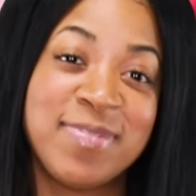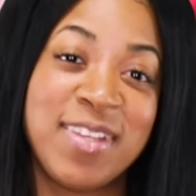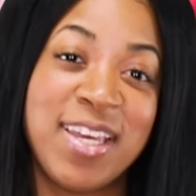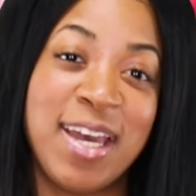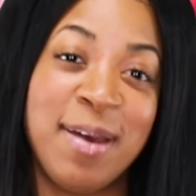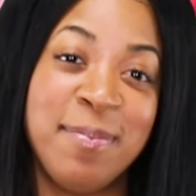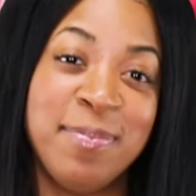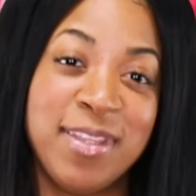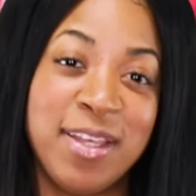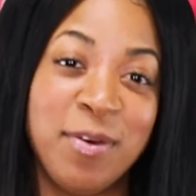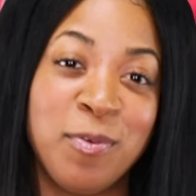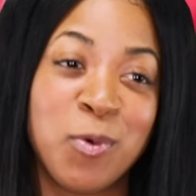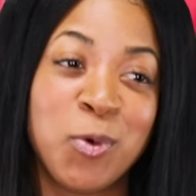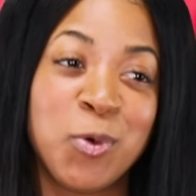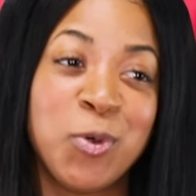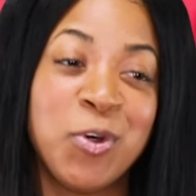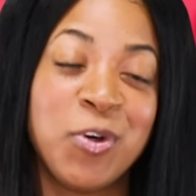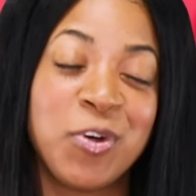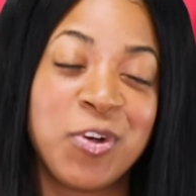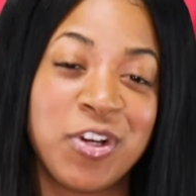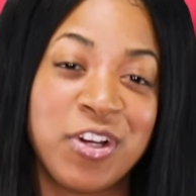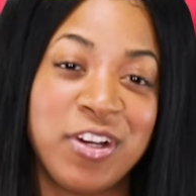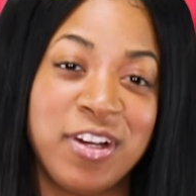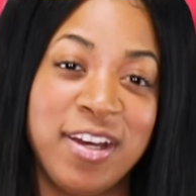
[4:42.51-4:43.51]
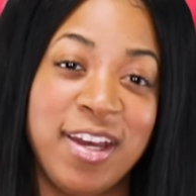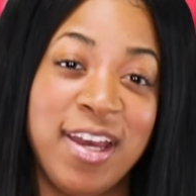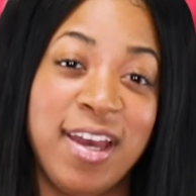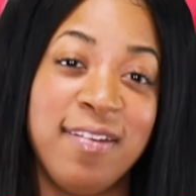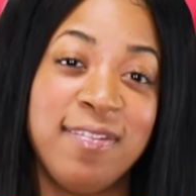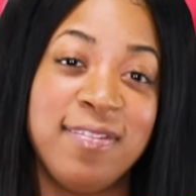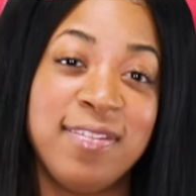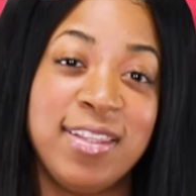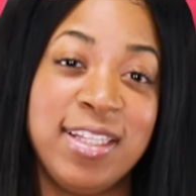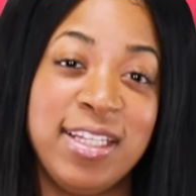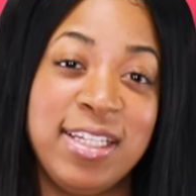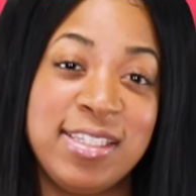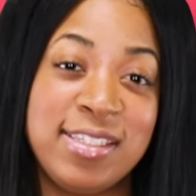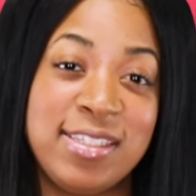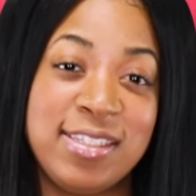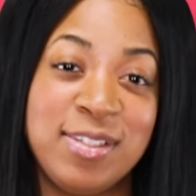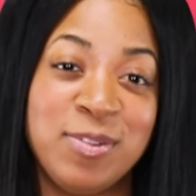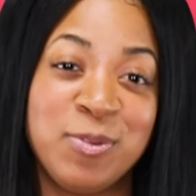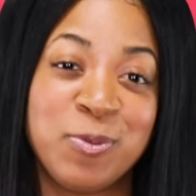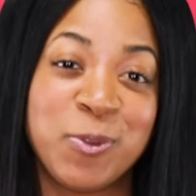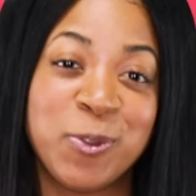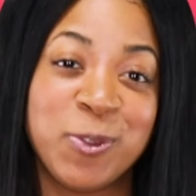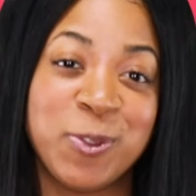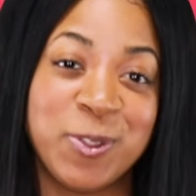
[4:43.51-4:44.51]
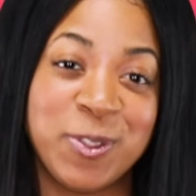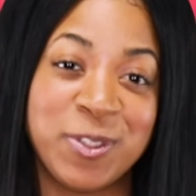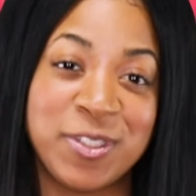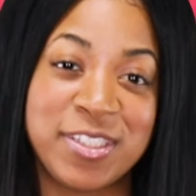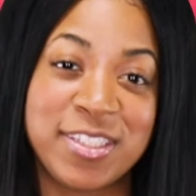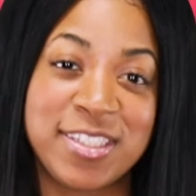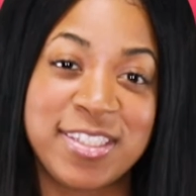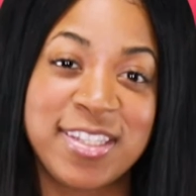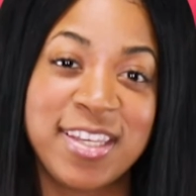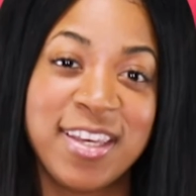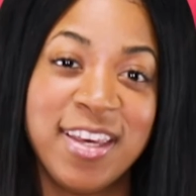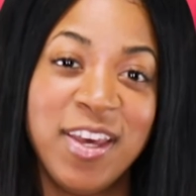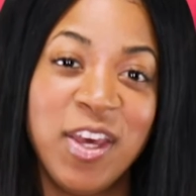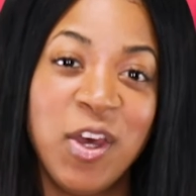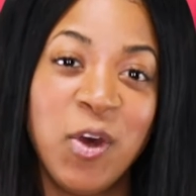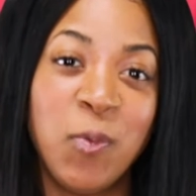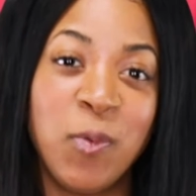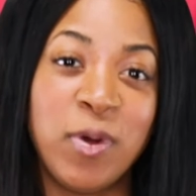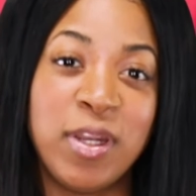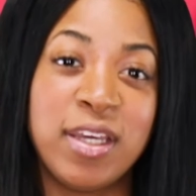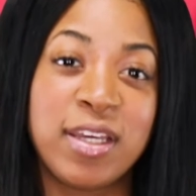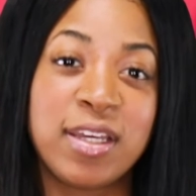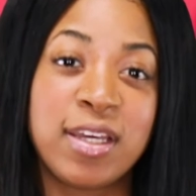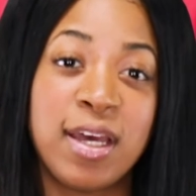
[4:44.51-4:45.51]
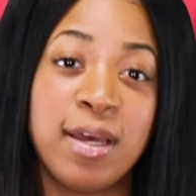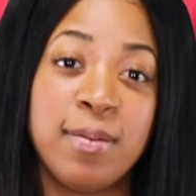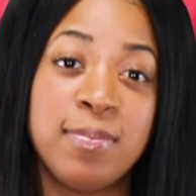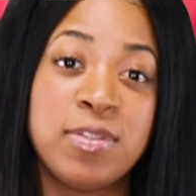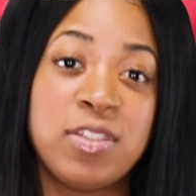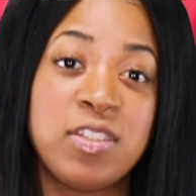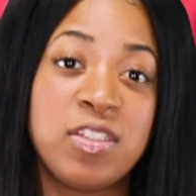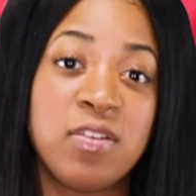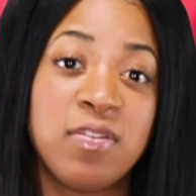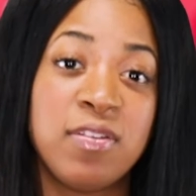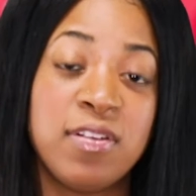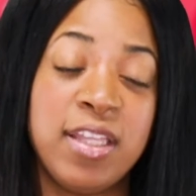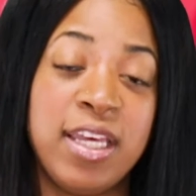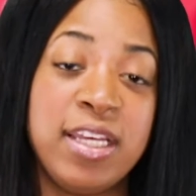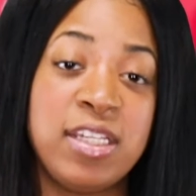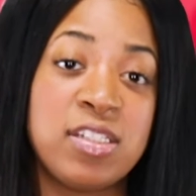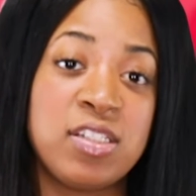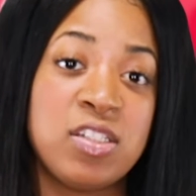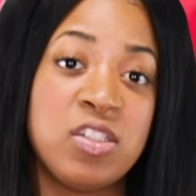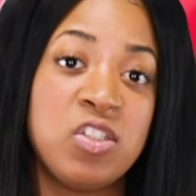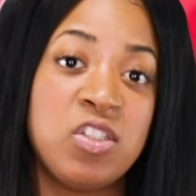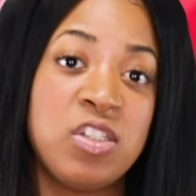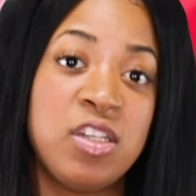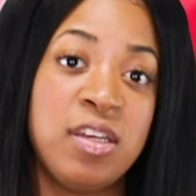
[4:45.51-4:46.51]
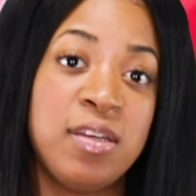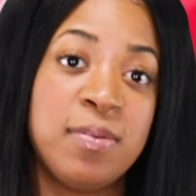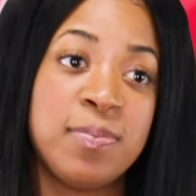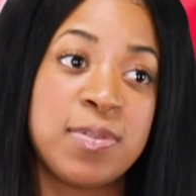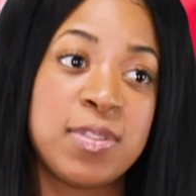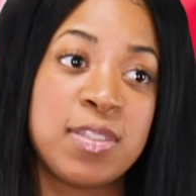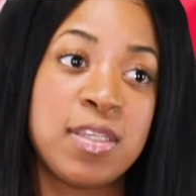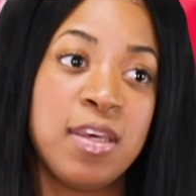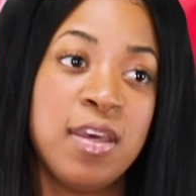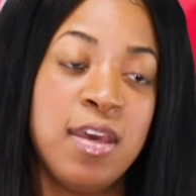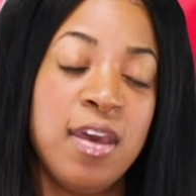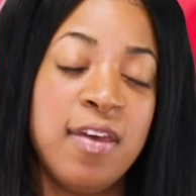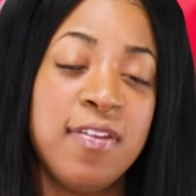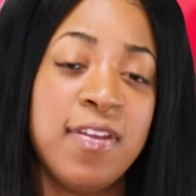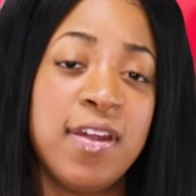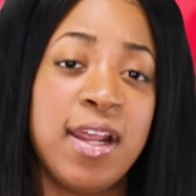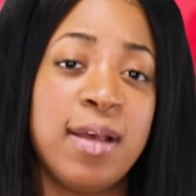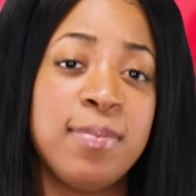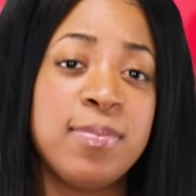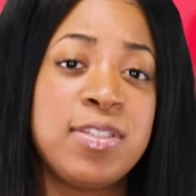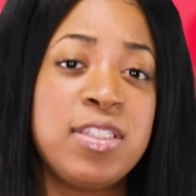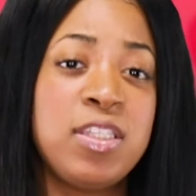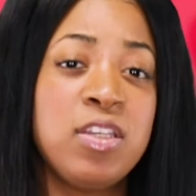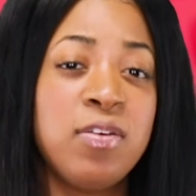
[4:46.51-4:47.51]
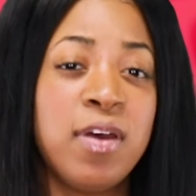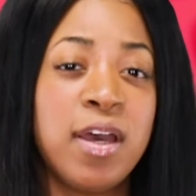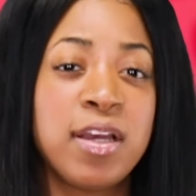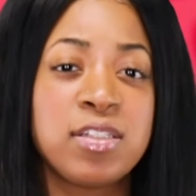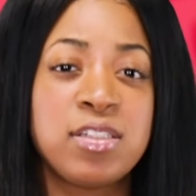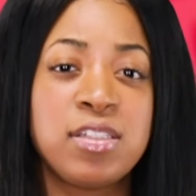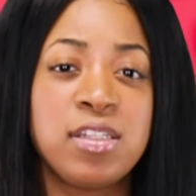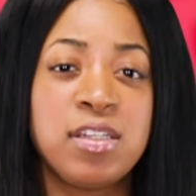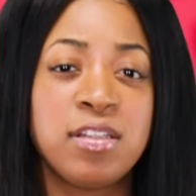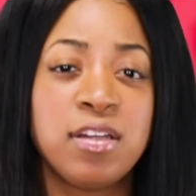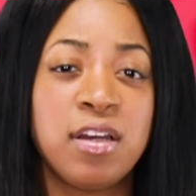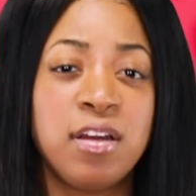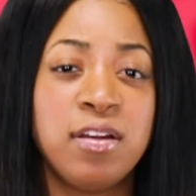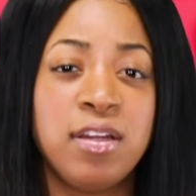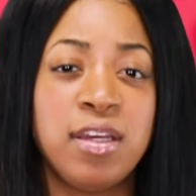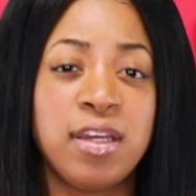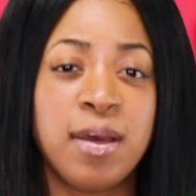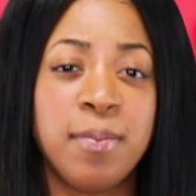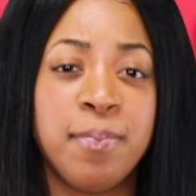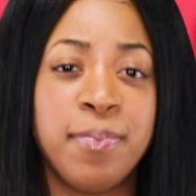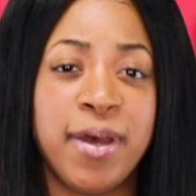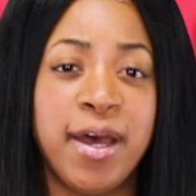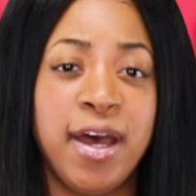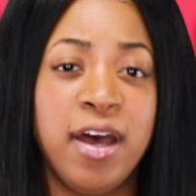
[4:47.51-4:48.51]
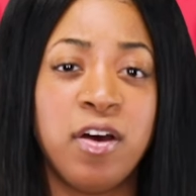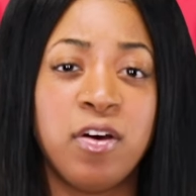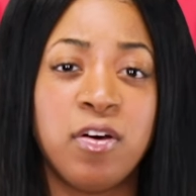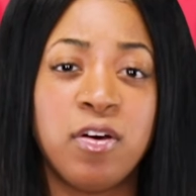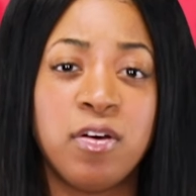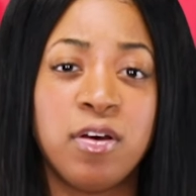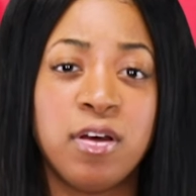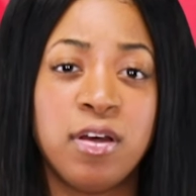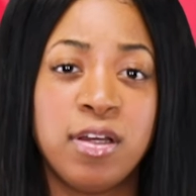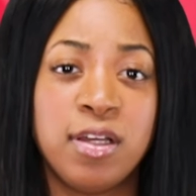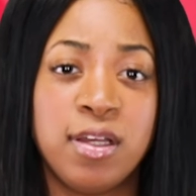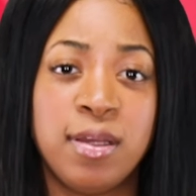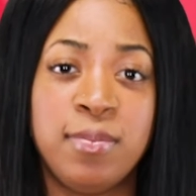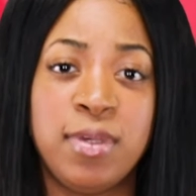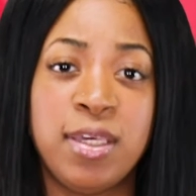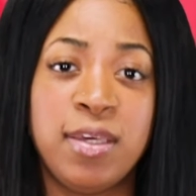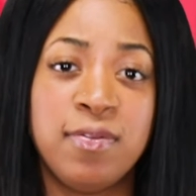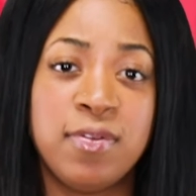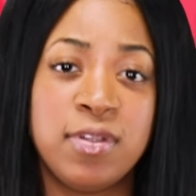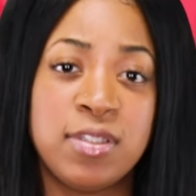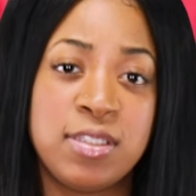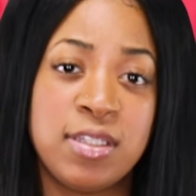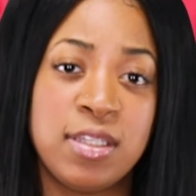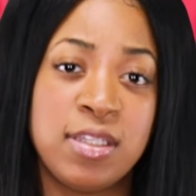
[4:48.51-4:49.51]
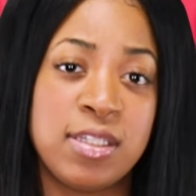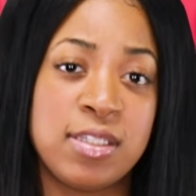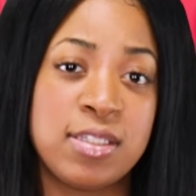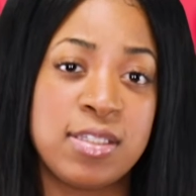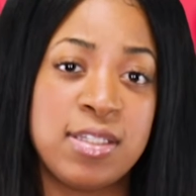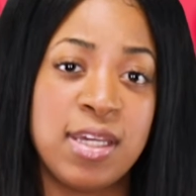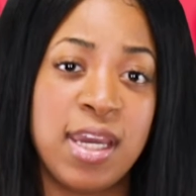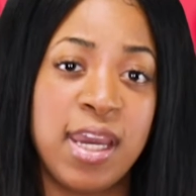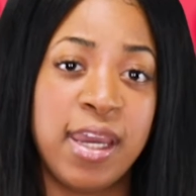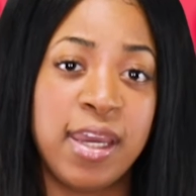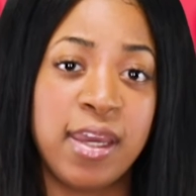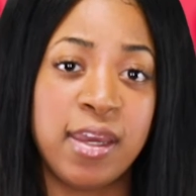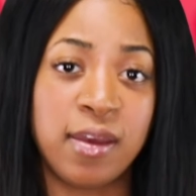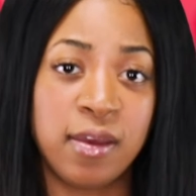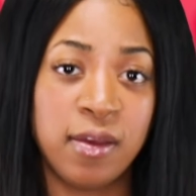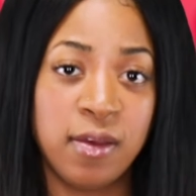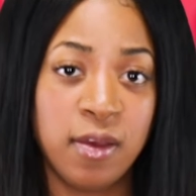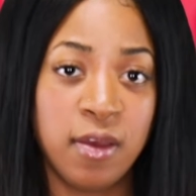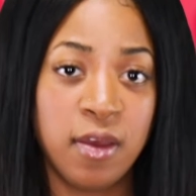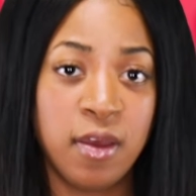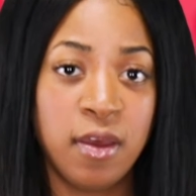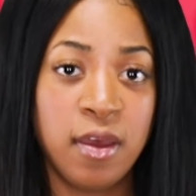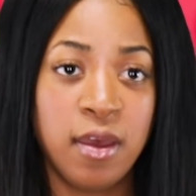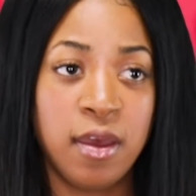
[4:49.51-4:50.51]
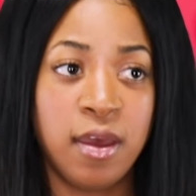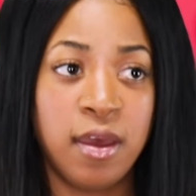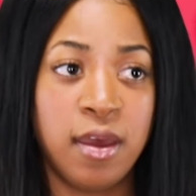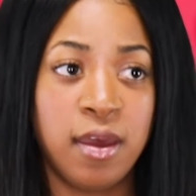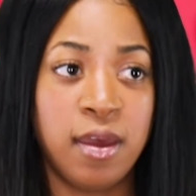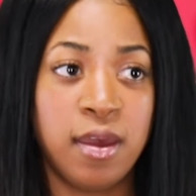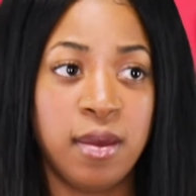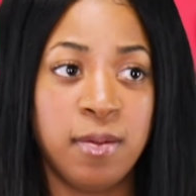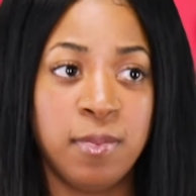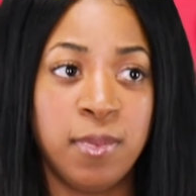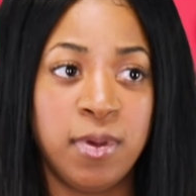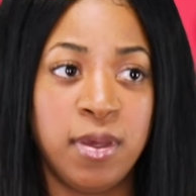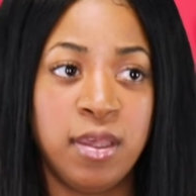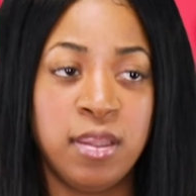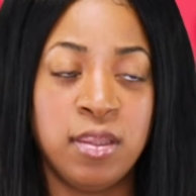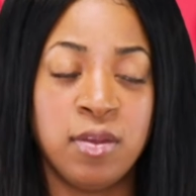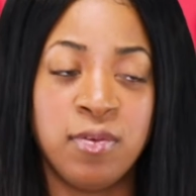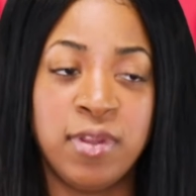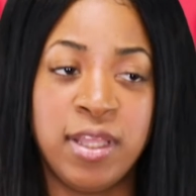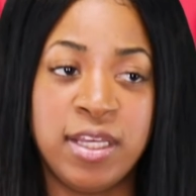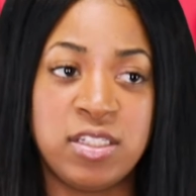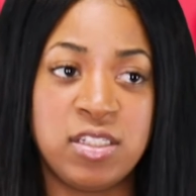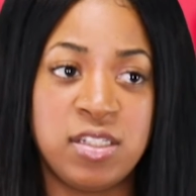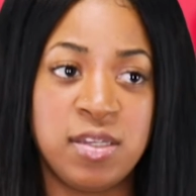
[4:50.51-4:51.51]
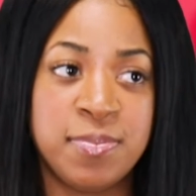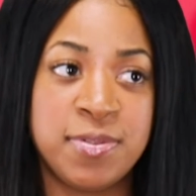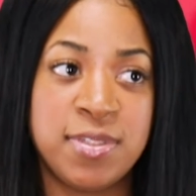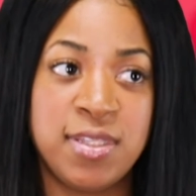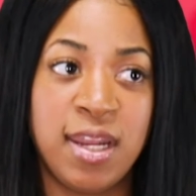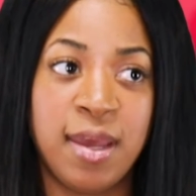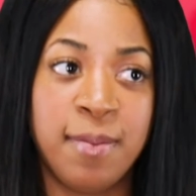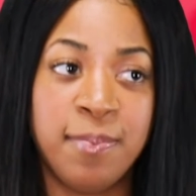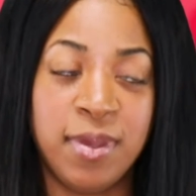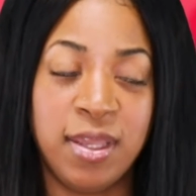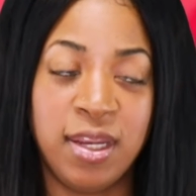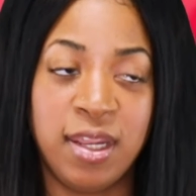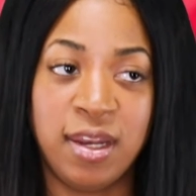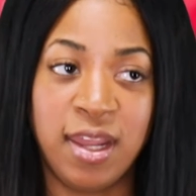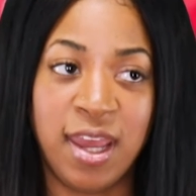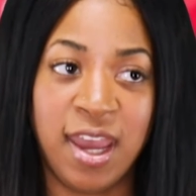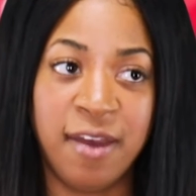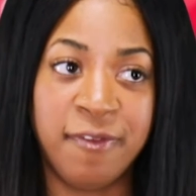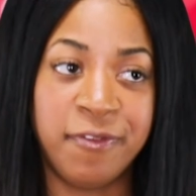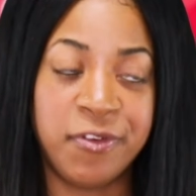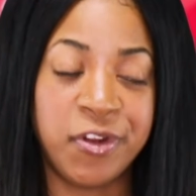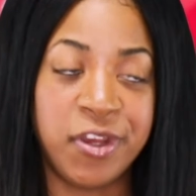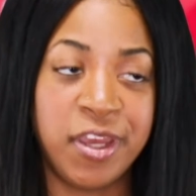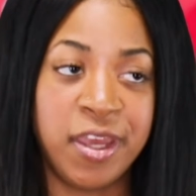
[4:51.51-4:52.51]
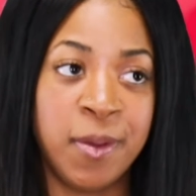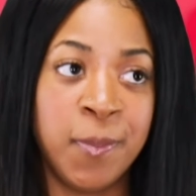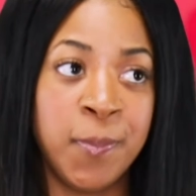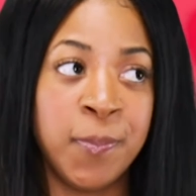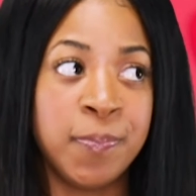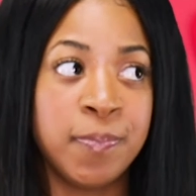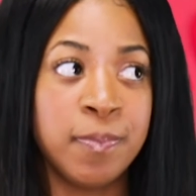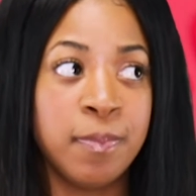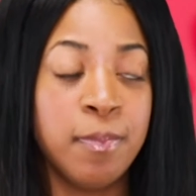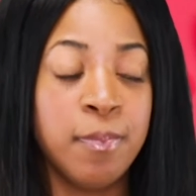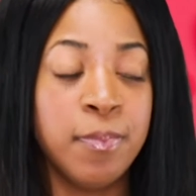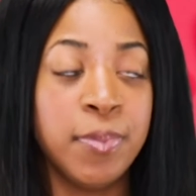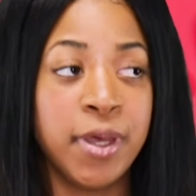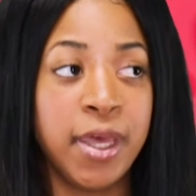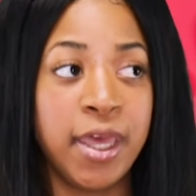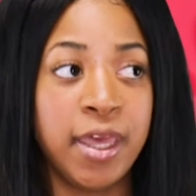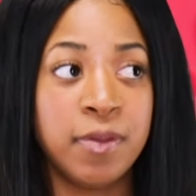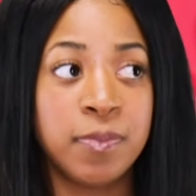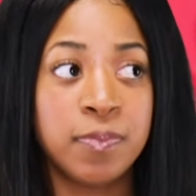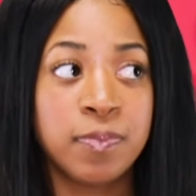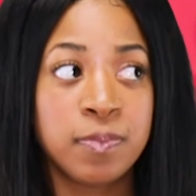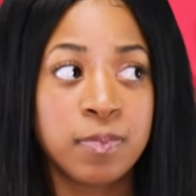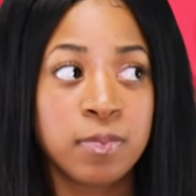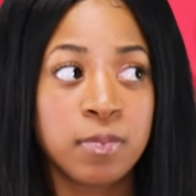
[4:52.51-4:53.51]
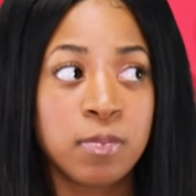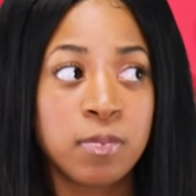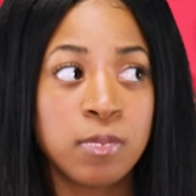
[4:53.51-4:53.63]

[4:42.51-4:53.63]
I'm the rule girl. I have lists and rules when it comes to relationships that I'm still actually learning about, even to this day, in the relationships that I've been in after him. But